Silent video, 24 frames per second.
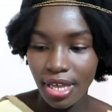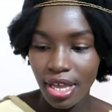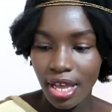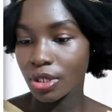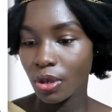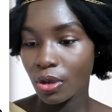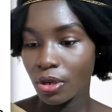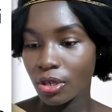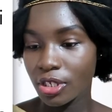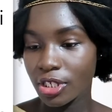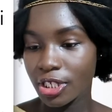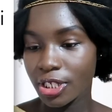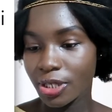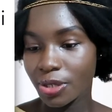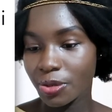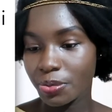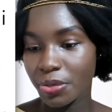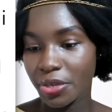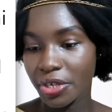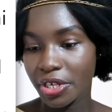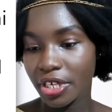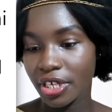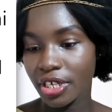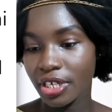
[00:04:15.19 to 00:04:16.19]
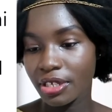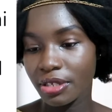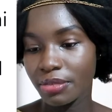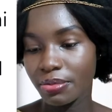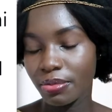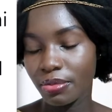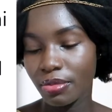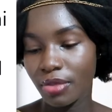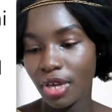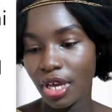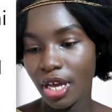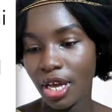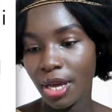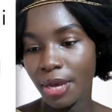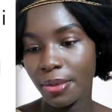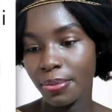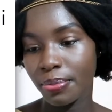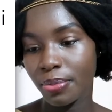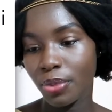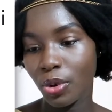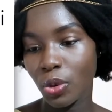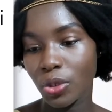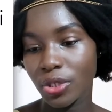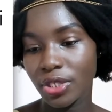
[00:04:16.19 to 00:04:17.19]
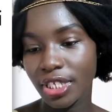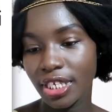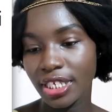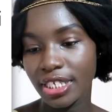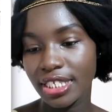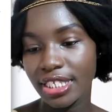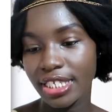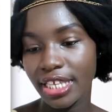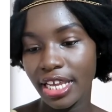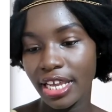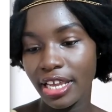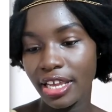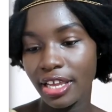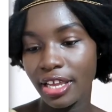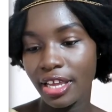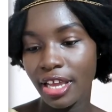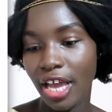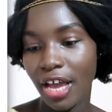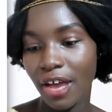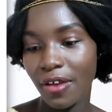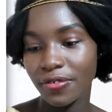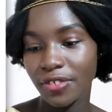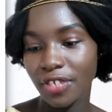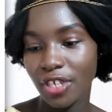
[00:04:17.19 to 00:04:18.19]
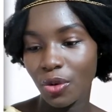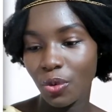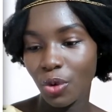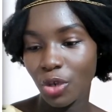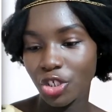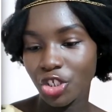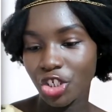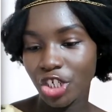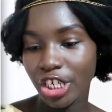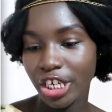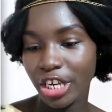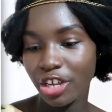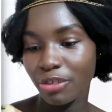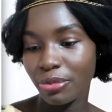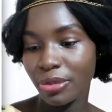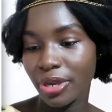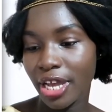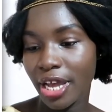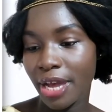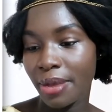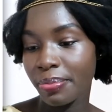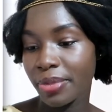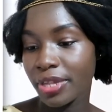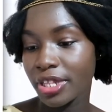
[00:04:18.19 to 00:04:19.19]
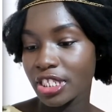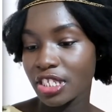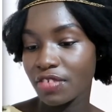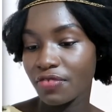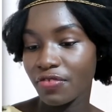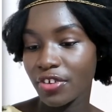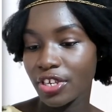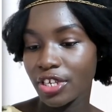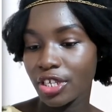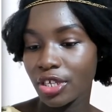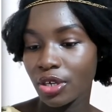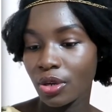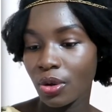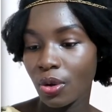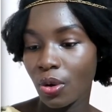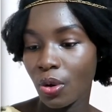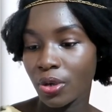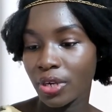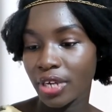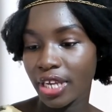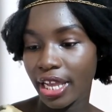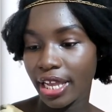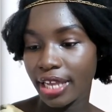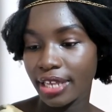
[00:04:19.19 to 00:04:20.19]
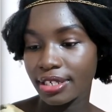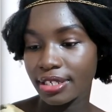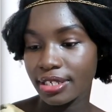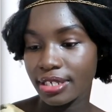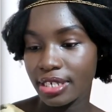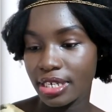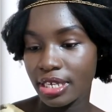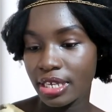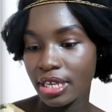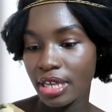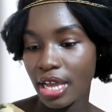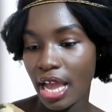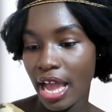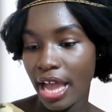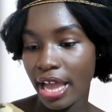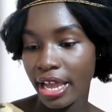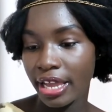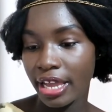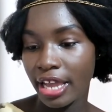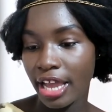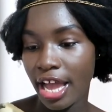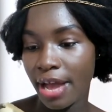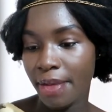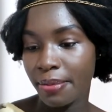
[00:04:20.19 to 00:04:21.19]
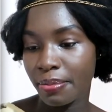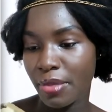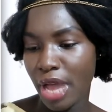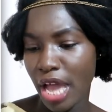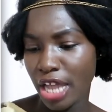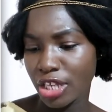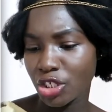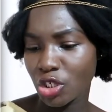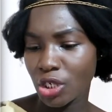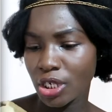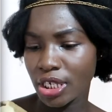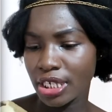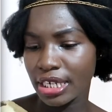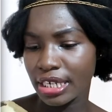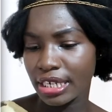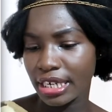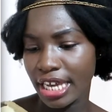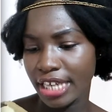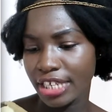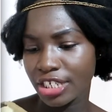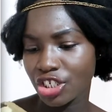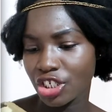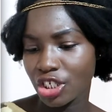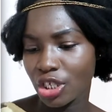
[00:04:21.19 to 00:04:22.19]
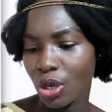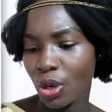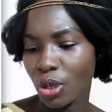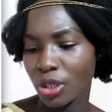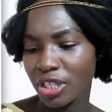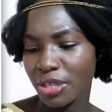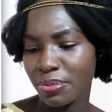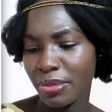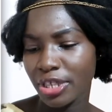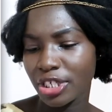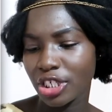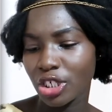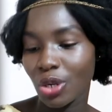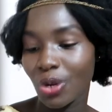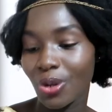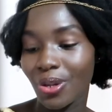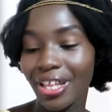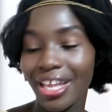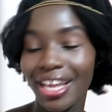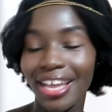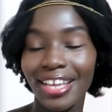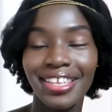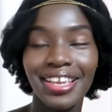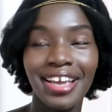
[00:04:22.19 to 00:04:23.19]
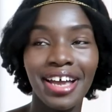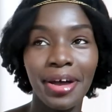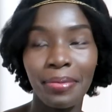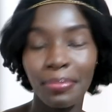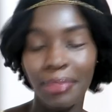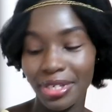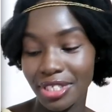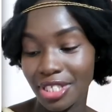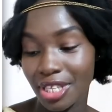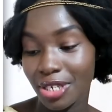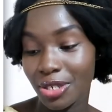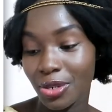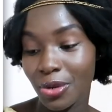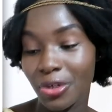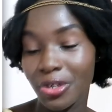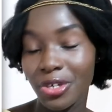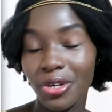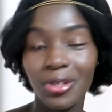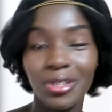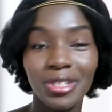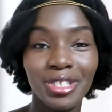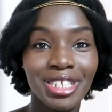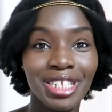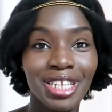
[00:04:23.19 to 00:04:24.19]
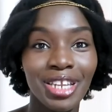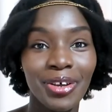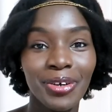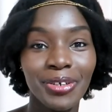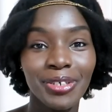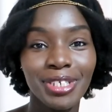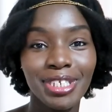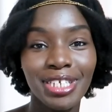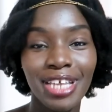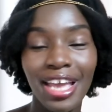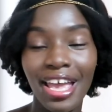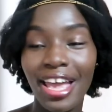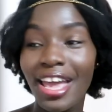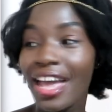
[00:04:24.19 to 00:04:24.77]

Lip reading: So speaking, posted saying, after watching Naomi Campbell's video on AD, I am actually glad she got the magical Kenya ambassadorial slot.